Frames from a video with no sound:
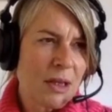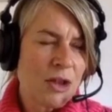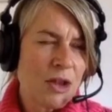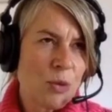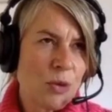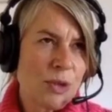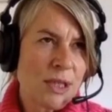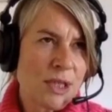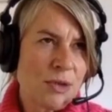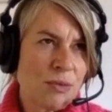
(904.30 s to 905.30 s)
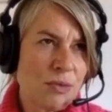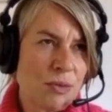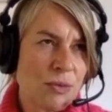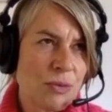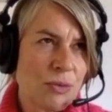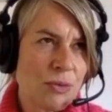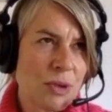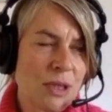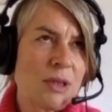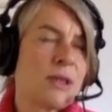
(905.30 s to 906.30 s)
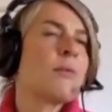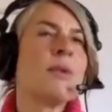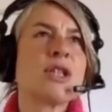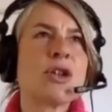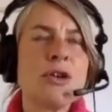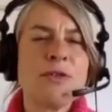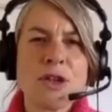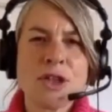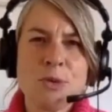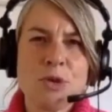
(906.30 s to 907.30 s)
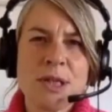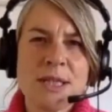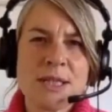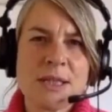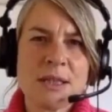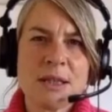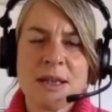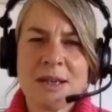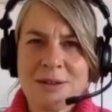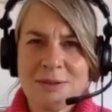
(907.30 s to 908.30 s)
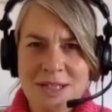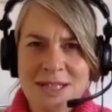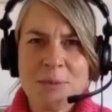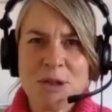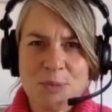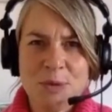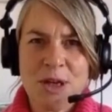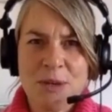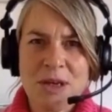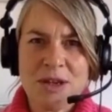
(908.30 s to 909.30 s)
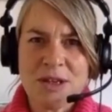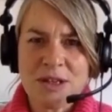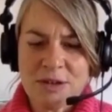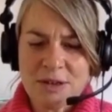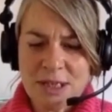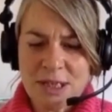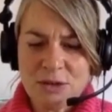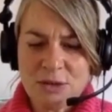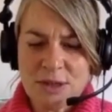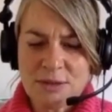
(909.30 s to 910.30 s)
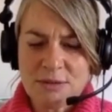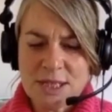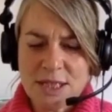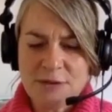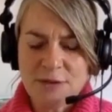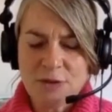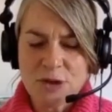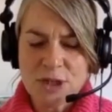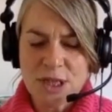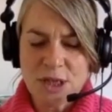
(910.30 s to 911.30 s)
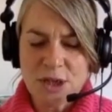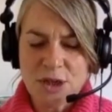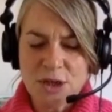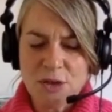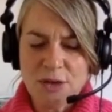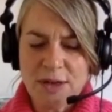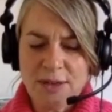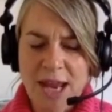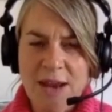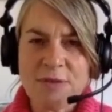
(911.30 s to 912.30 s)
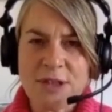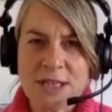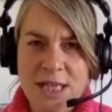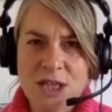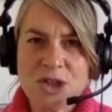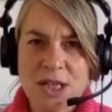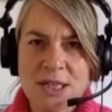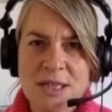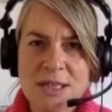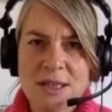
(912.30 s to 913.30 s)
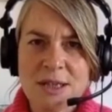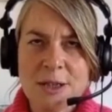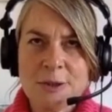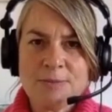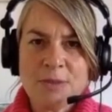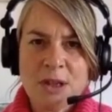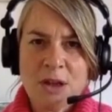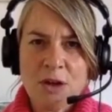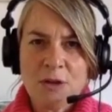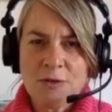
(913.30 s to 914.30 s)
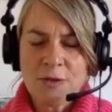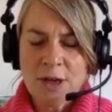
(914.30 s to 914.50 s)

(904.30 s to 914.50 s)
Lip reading: the wilderness, with School of Lost Borders, established by Meredith Little and Stephen Foster, they have the teachings of